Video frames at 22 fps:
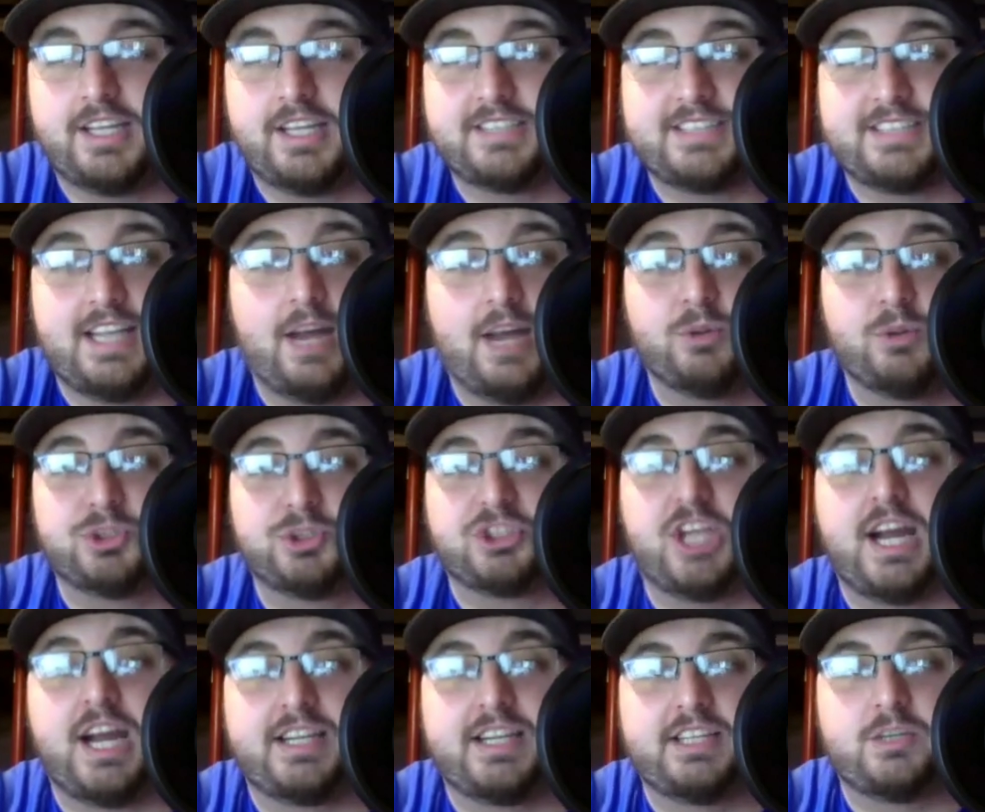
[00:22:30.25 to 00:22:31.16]
said, I was
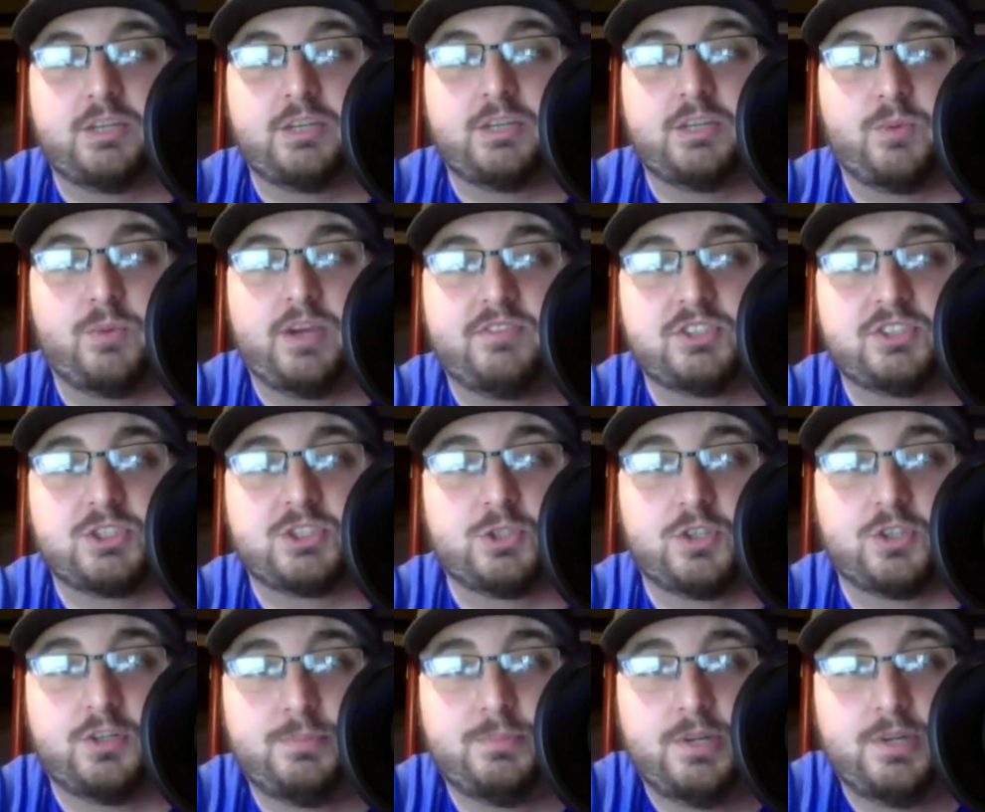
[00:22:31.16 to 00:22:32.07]
shocked that the Ravens took
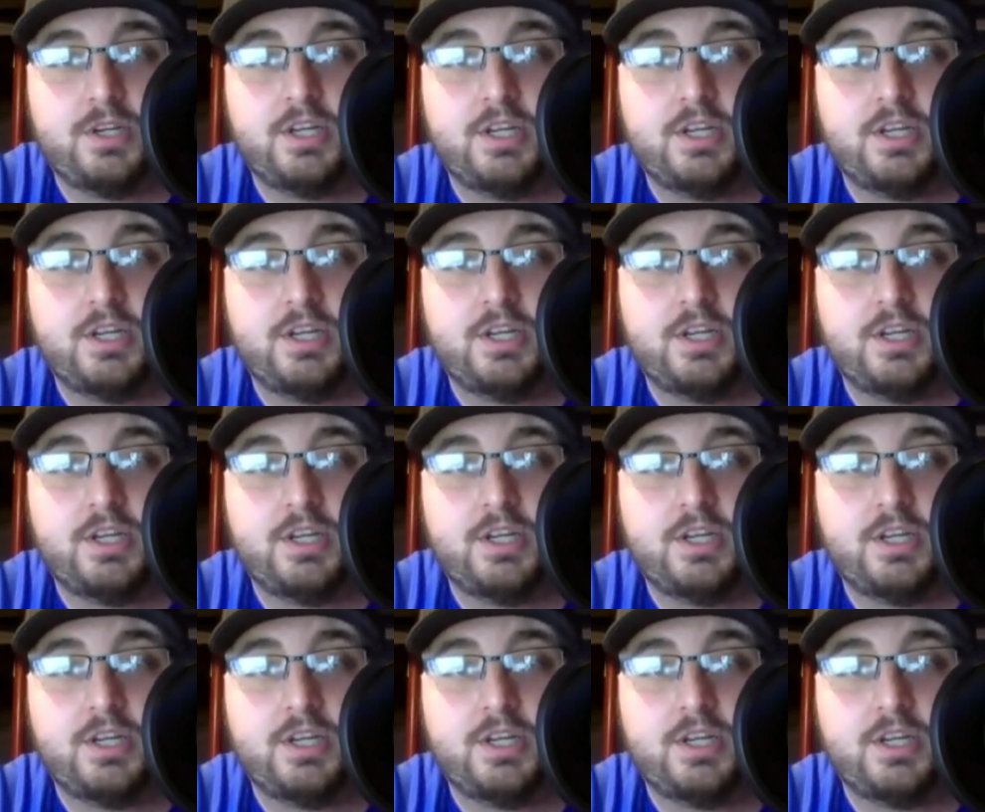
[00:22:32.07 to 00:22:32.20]
him,